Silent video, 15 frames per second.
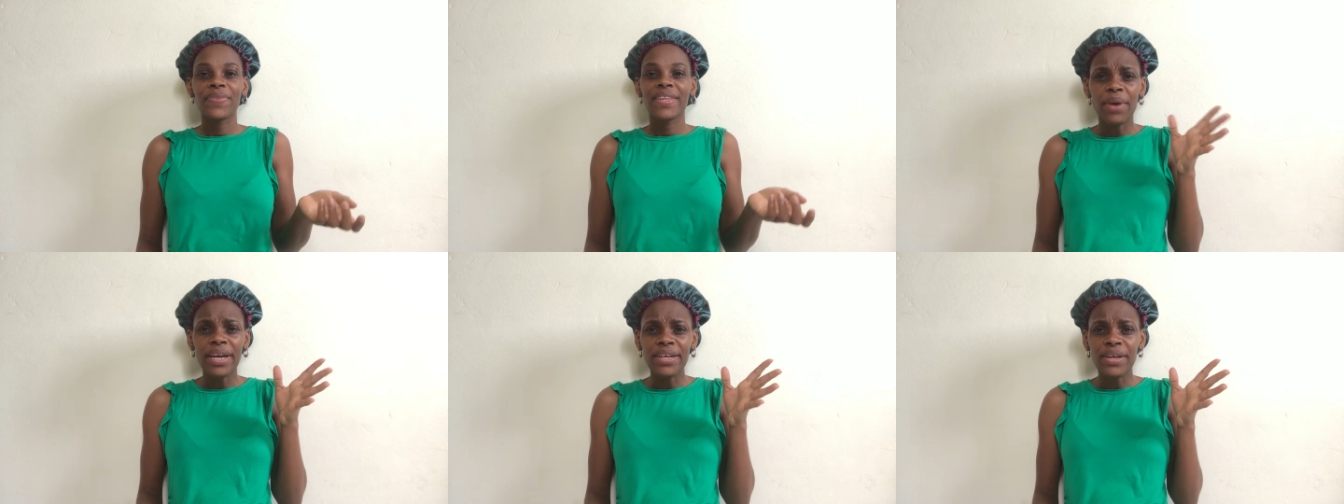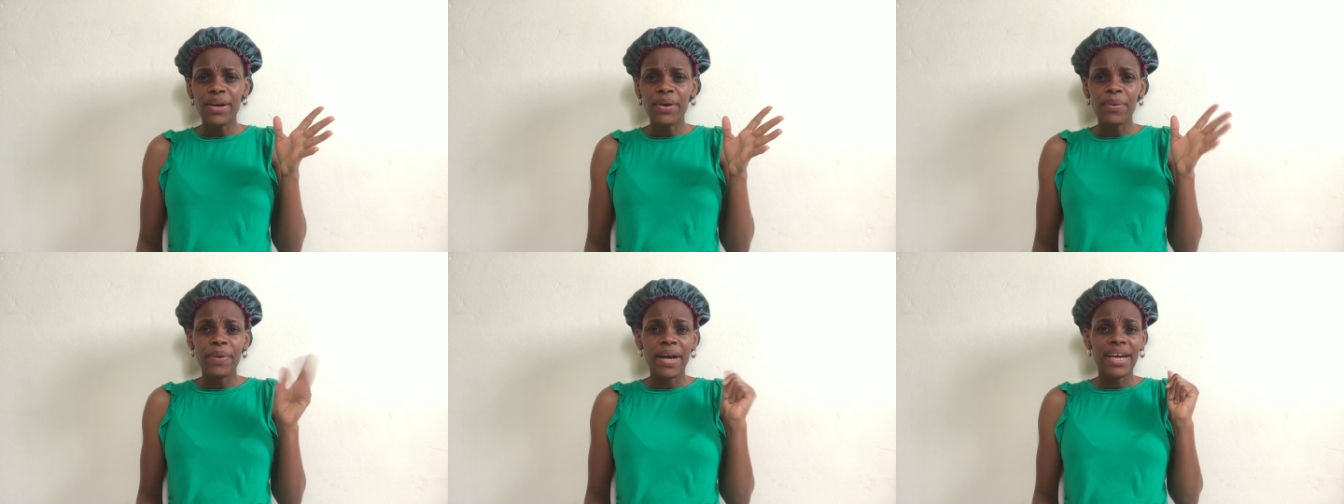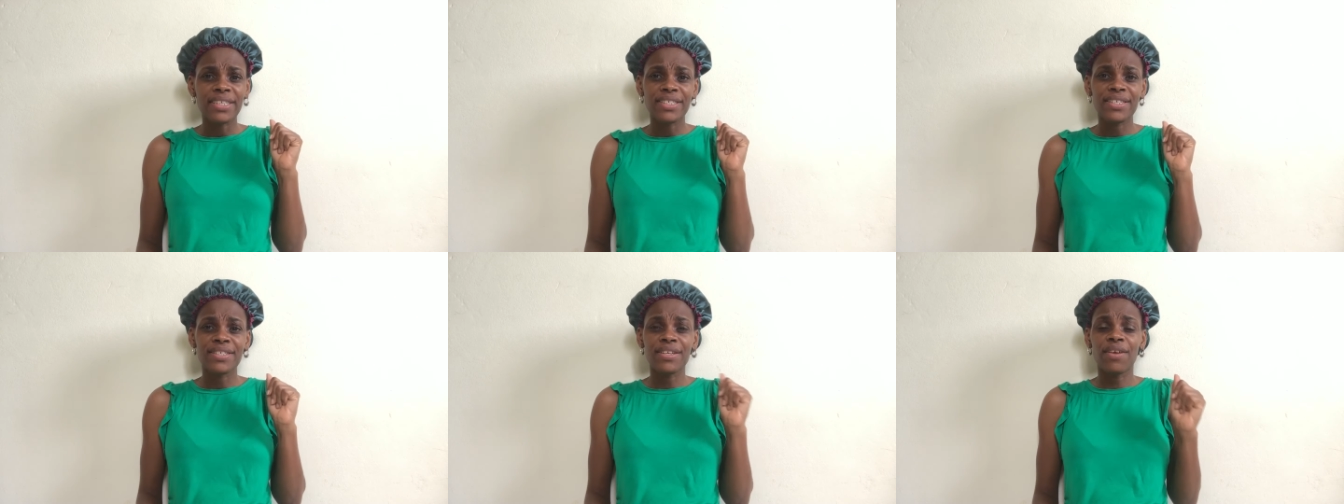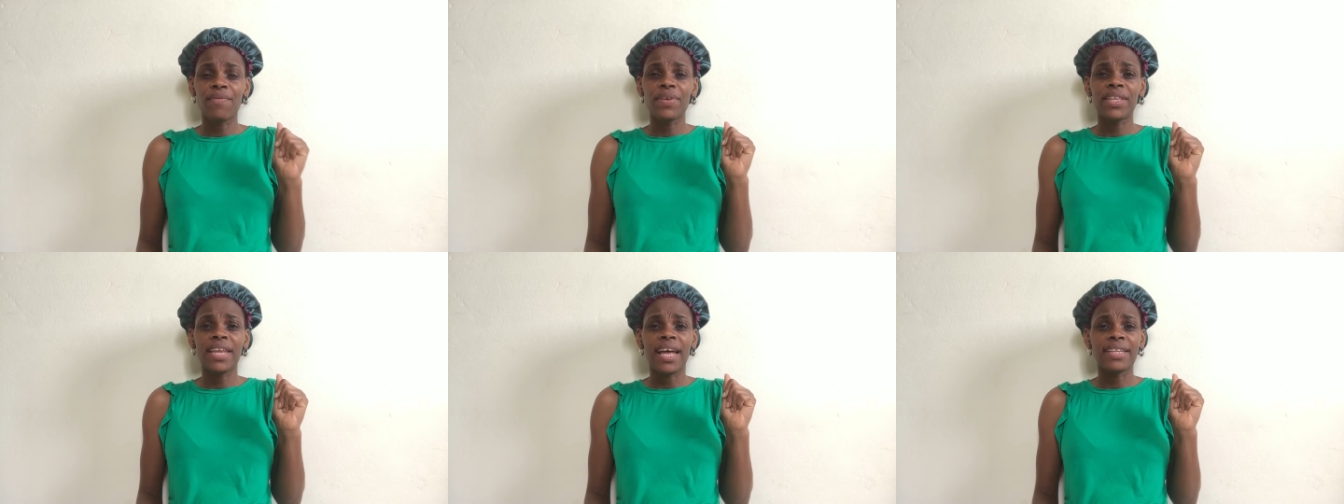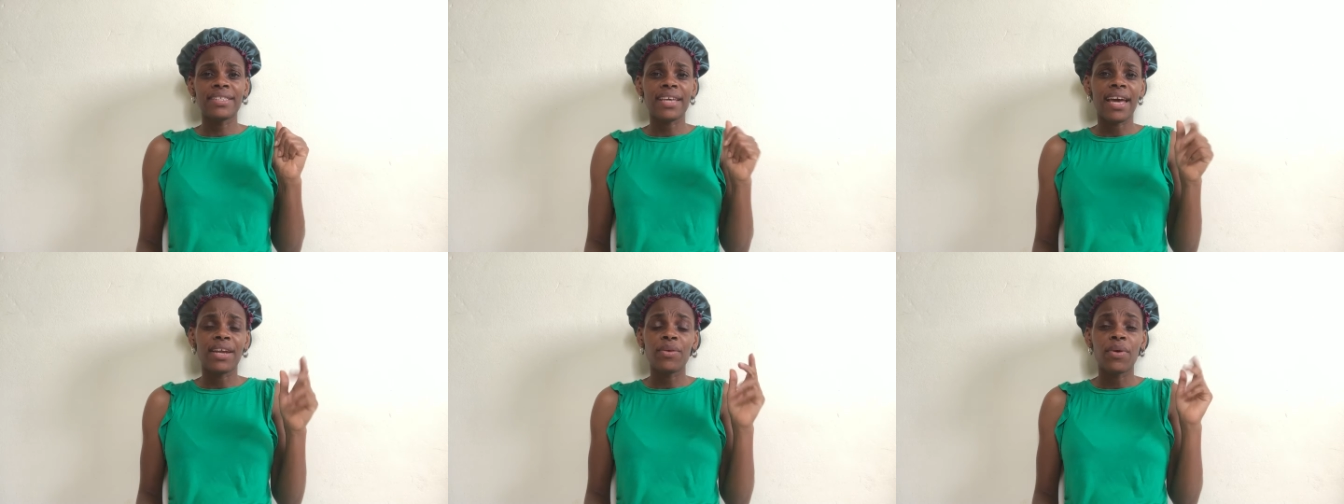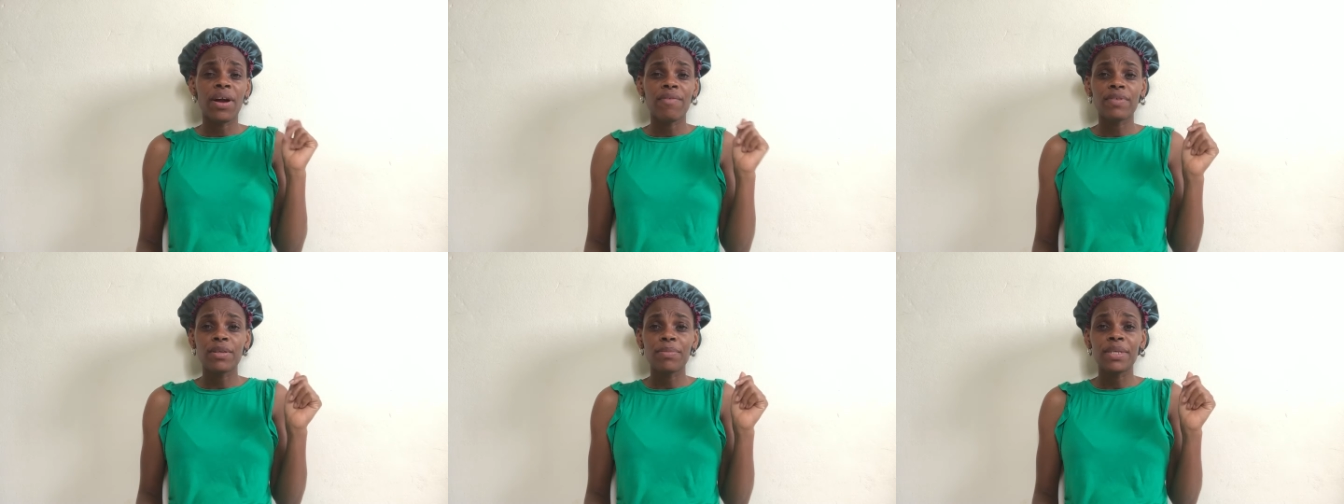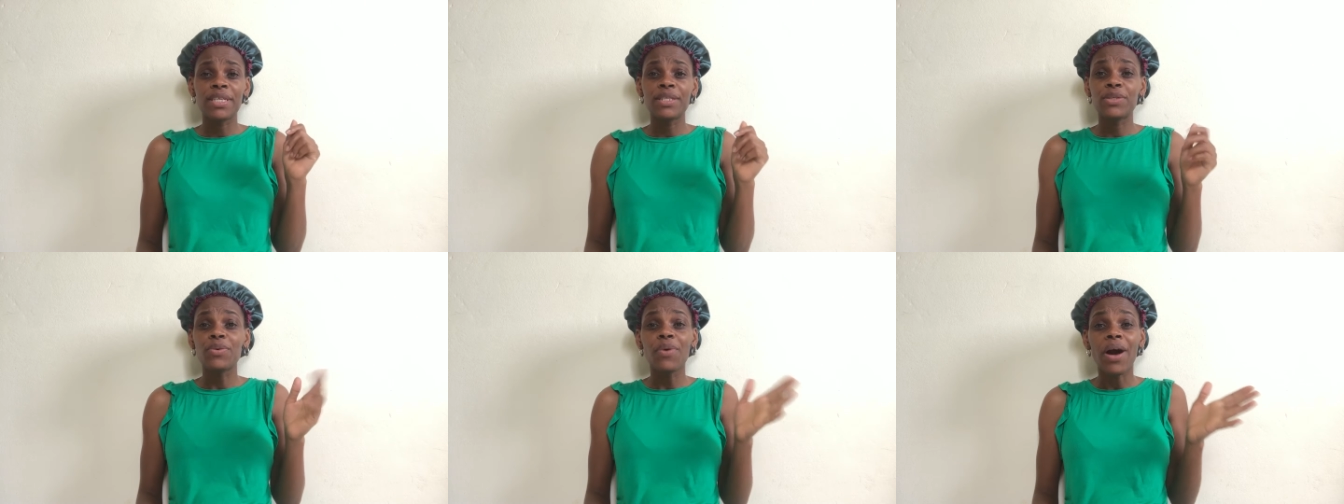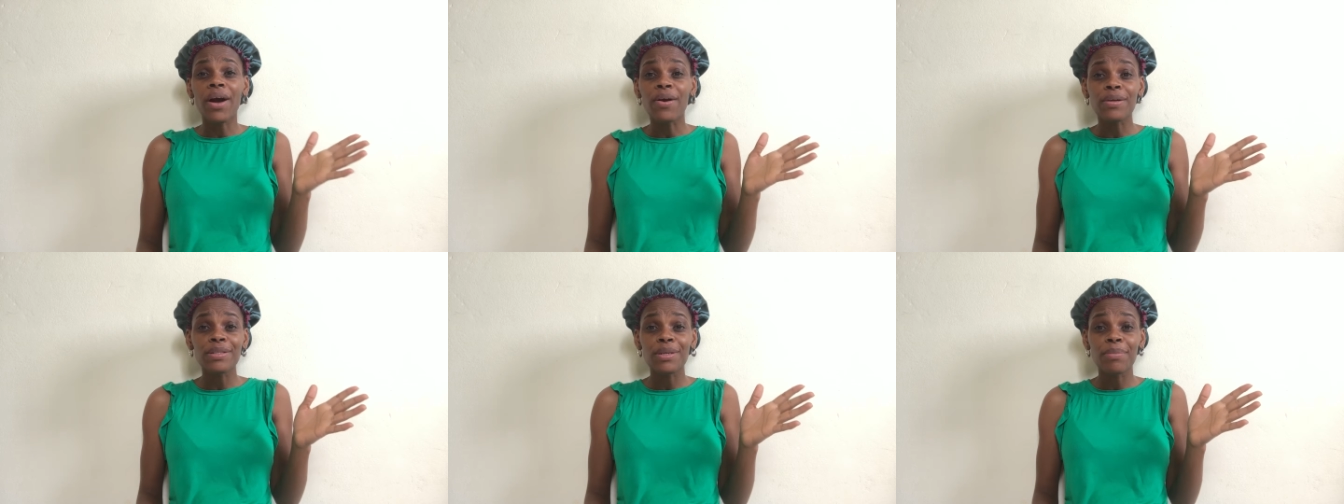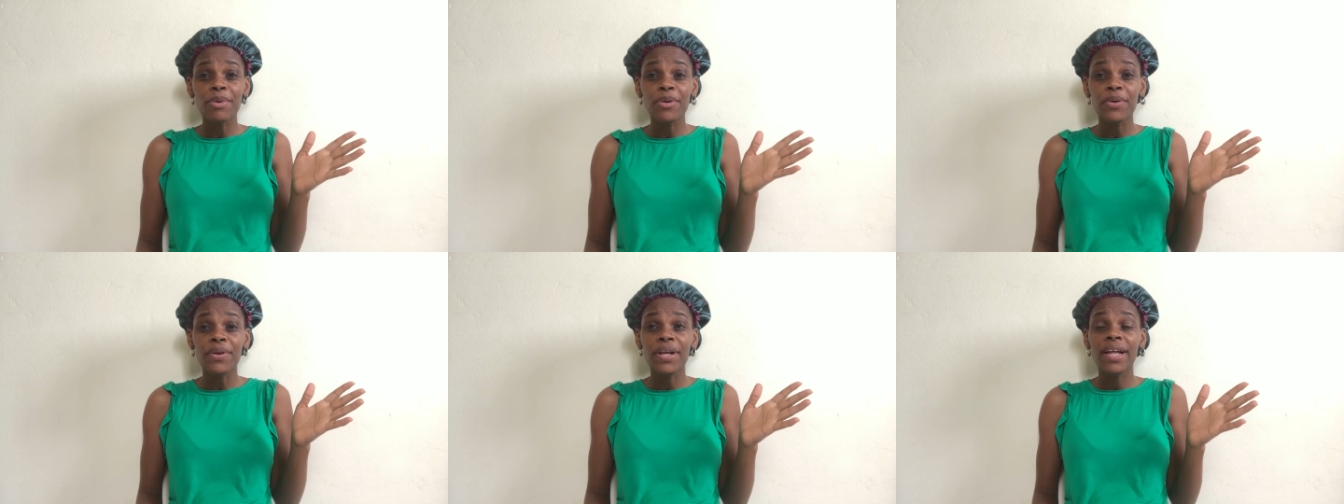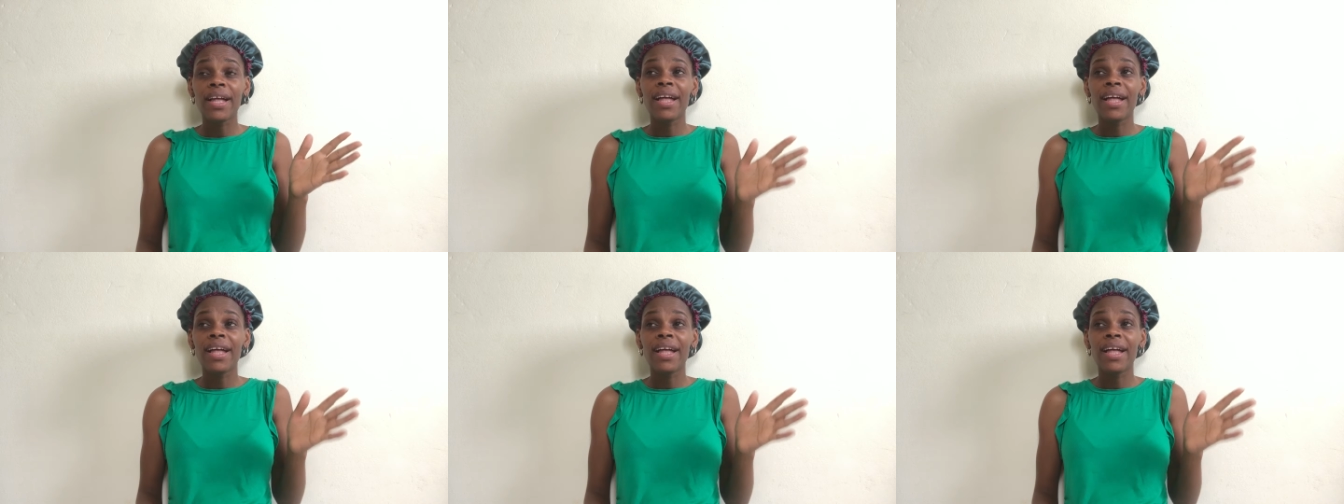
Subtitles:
Right now, I just love it that I don't have to be too accountable,